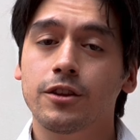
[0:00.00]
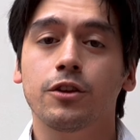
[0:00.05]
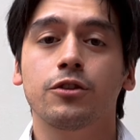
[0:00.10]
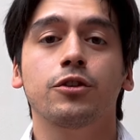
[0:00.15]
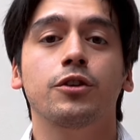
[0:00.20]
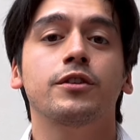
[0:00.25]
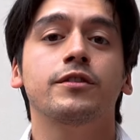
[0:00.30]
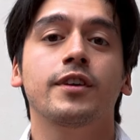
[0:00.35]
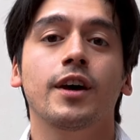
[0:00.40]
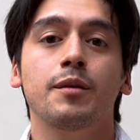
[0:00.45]
The
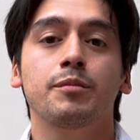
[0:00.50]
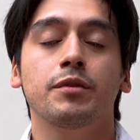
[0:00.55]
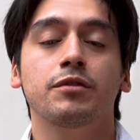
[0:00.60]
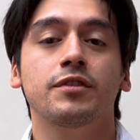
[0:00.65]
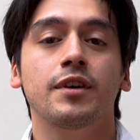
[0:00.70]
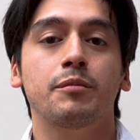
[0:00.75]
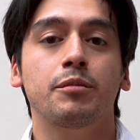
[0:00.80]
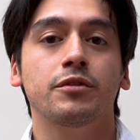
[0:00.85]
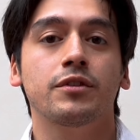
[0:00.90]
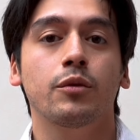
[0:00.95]
third type of
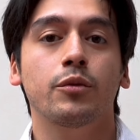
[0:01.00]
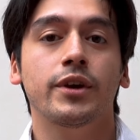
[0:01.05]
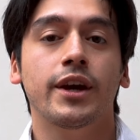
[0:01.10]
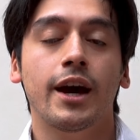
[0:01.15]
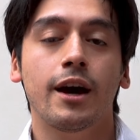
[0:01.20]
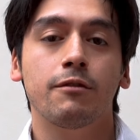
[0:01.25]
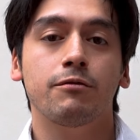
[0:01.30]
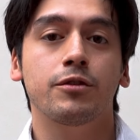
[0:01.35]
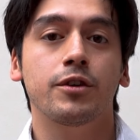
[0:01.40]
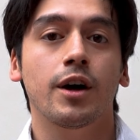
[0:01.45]
samples that we
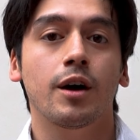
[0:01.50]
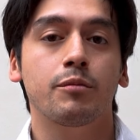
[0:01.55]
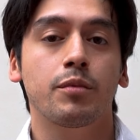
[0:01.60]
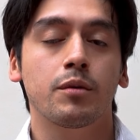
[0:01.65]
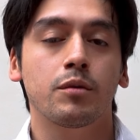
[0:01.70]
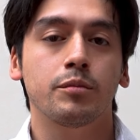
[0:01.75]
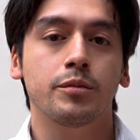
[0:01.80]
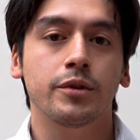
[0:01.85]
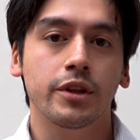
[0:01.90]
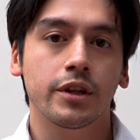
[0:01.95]
have for
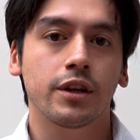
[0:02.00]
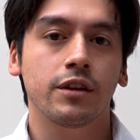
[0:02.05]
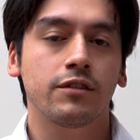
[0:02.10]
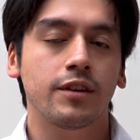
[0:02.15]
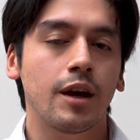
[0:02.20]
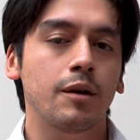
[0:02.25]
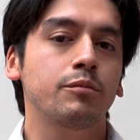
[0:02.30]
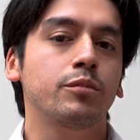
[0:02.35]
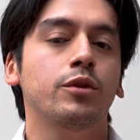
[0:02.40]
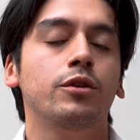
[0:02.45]
non-probability
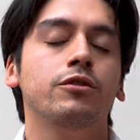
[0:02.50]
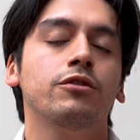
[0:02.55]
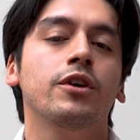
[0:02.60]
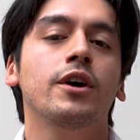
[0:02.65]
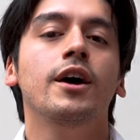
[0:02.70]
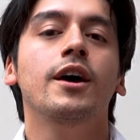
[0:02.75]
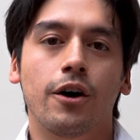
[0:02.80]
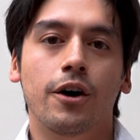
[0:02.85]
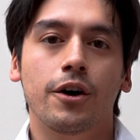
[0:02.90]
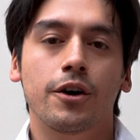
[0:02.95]
samples
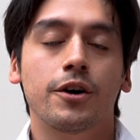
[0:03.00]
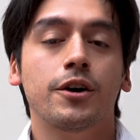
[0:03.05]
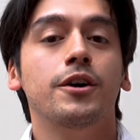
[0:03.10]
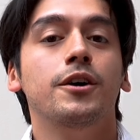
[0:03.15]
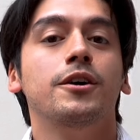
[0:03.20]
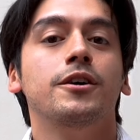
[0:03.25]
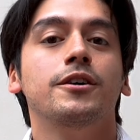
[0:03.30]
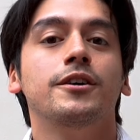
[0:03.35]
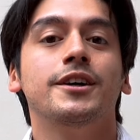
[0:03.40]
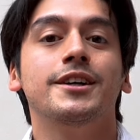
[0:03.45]
are
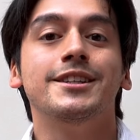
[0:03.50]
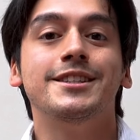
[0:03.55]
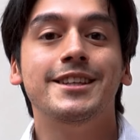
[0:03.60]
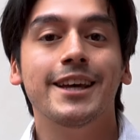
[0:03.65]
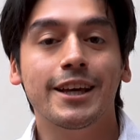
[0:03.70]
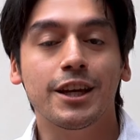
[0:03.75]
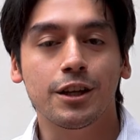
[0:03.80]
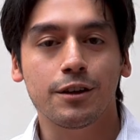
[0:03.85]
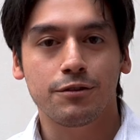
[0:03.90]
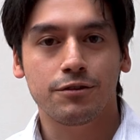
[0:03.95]

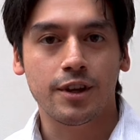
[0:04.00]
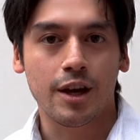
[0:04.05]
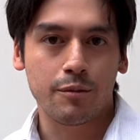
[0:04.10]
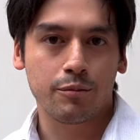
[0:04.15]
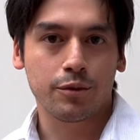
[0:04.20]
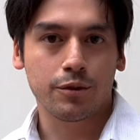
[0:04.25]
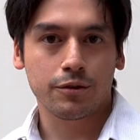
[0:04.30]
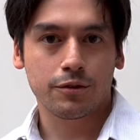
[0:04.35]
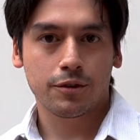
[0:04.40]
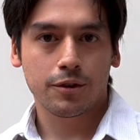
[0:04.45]
consecutive
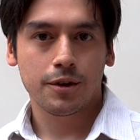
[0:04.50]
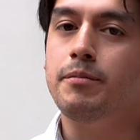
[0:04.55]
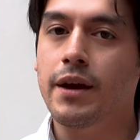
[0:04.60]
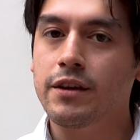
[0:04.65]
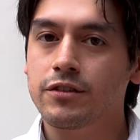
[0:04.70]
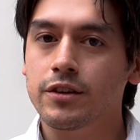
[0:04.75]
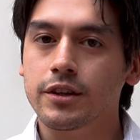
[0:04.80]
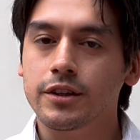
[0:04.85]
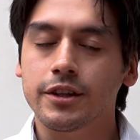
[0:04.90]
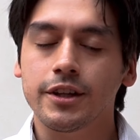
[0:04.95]
samples.
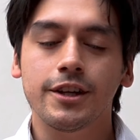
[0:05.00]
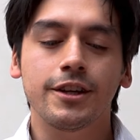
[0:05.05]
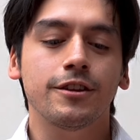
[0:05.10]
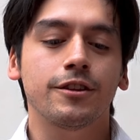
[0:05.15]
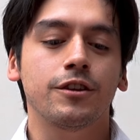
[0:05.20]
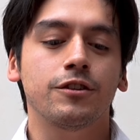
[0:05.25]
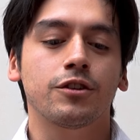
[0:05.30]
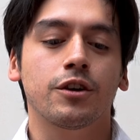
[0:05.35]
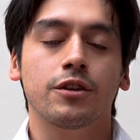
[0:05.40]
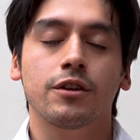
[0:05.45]
Basically,
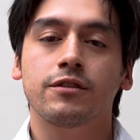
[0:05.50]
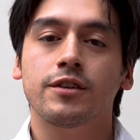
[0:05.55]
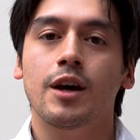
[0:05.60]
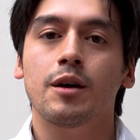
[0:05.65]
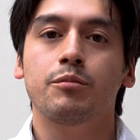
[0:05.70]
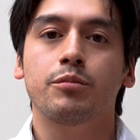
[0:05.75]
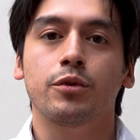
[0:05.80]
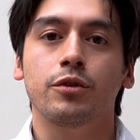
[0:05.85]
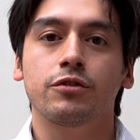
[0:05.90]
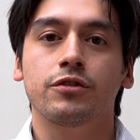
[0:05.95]
these are the
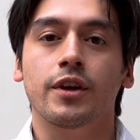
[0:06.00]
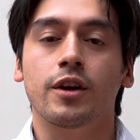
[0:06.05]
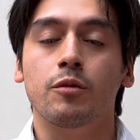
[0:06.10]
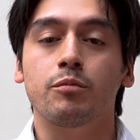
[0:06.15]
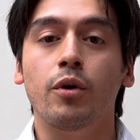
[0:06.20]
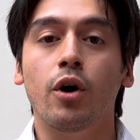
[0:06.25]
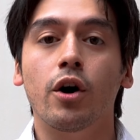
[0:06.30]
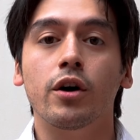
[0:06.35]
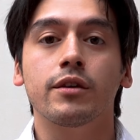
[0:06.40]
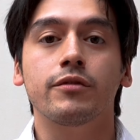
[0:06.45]
samples that are
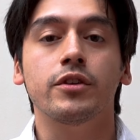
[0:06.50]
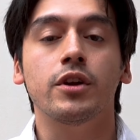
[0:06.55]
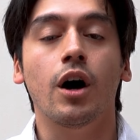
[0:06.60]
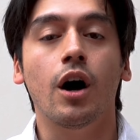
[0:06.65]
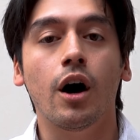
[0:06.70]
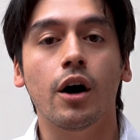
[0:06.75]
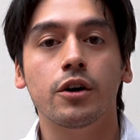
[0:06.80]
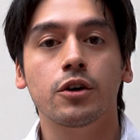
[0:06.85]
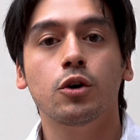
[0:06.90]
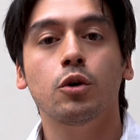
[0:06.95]
part of an
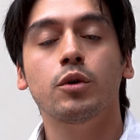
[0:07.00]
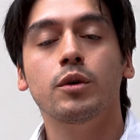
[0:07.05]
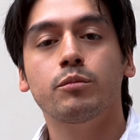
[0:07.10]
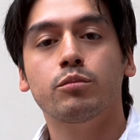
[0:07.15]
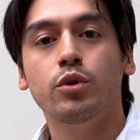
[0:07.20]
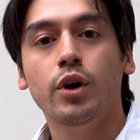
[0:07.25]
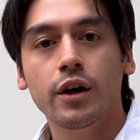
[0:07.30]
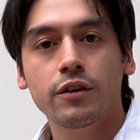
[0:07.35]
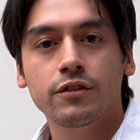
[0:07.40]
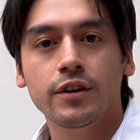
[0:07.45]
ongoing
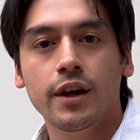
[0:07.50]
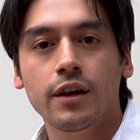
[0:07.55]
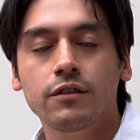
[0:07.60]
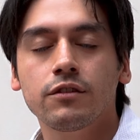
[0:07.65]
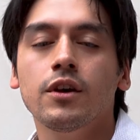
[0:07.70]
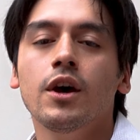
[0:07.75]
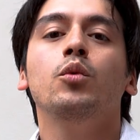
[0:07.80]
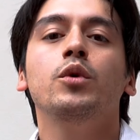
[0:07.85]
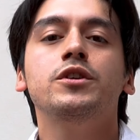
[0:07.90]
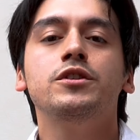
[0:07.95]

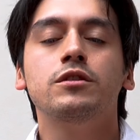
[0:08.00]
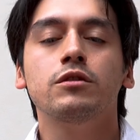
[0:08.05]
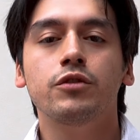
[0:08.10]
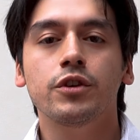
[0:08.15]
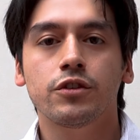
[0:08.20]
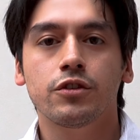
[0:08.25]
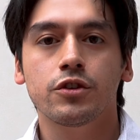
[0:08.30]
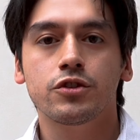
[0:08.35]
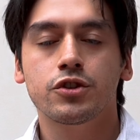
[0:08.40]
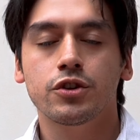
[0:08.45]
process, which the
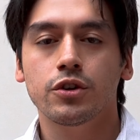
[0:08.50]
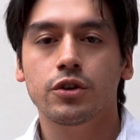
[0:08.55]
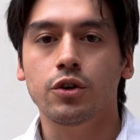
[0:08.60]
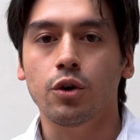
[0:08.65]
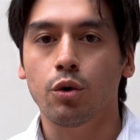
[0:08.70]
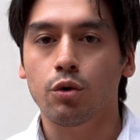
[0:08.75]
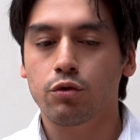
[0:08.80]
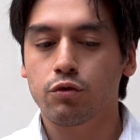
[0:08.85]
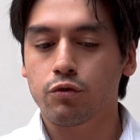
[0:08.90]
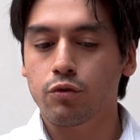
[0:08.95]
researcher
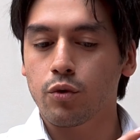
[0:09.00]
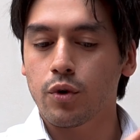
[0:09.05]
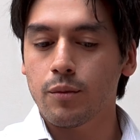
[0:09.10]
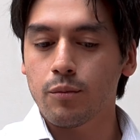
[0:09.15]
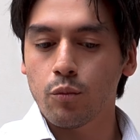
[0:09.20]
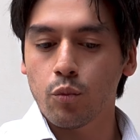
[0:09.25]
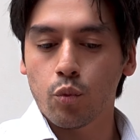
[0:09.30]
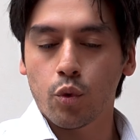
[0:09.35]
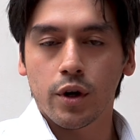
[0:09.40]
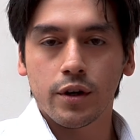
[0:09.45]
goes
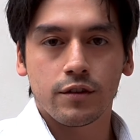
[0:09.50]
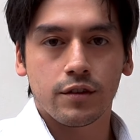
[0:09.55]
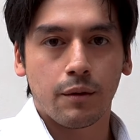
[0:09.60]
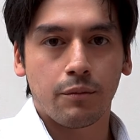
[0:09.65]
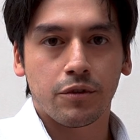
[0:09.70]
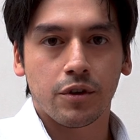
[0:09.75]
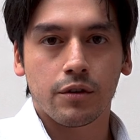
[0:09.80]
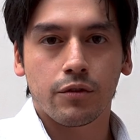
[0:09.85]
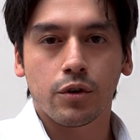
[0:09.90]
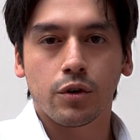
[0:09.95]
from one
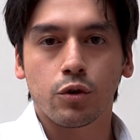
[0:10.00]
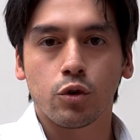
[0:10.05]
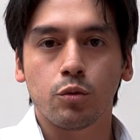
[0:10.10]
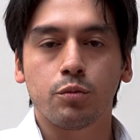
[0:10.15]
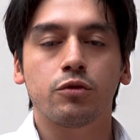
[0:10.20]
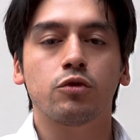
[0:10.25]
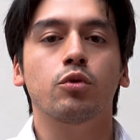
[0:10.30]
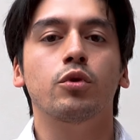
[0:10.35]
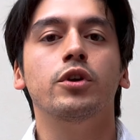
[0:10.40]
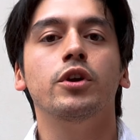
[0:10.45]
subset of a
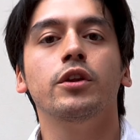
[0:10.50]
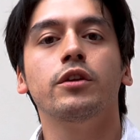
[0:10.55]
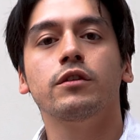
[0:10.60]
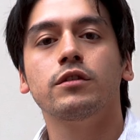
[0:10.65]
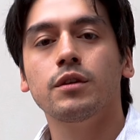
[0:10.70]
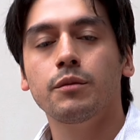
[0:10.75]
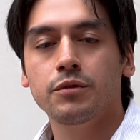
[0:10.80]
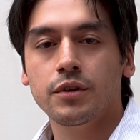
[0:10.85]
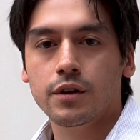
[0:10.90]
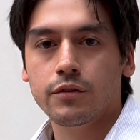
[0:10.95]
group to another
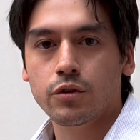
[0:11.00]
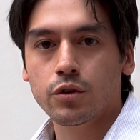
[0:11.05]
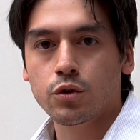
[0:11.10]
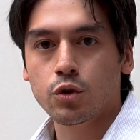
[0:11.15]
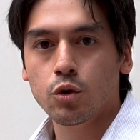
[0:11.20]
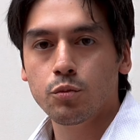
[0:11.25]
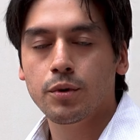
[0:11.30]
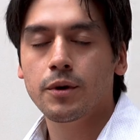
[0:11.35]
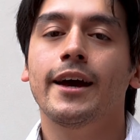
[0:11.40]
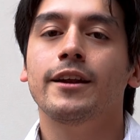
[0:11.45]
subset of a
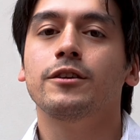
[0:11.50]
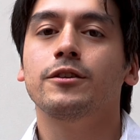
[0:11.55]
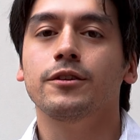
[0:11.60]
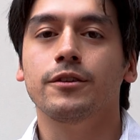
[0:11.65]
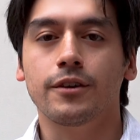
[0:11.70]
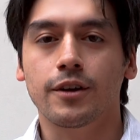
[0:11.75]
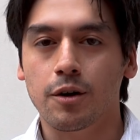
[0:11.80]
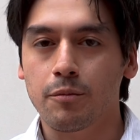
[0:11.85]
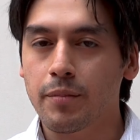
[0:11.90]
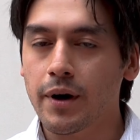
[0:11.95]
group and
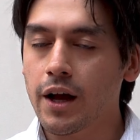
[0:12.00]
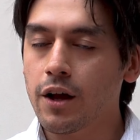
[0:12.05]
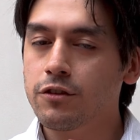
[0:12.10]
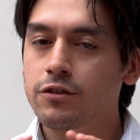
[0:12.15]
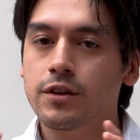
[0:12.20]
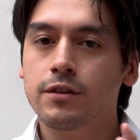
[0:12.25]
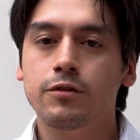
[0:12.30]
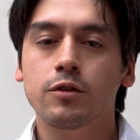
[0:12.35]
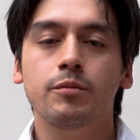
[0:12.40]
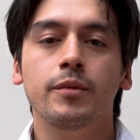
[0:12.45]
compiles
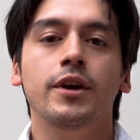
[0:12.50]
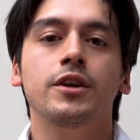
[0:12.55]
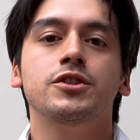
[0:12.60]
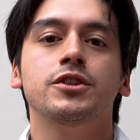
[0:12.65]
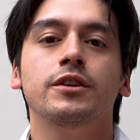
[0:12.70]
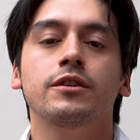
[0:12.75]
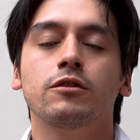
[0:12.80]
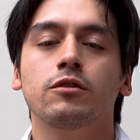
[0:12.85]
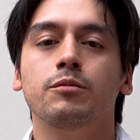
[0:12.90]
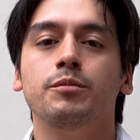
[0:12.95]
the
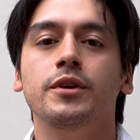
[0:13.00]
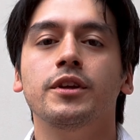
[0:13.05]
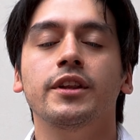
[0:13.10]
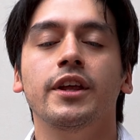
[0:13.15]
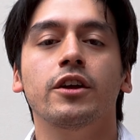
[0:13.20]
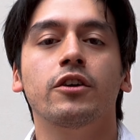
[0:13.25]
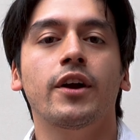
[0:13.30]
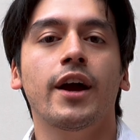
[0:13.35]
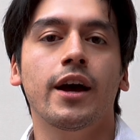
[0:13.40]
information to be later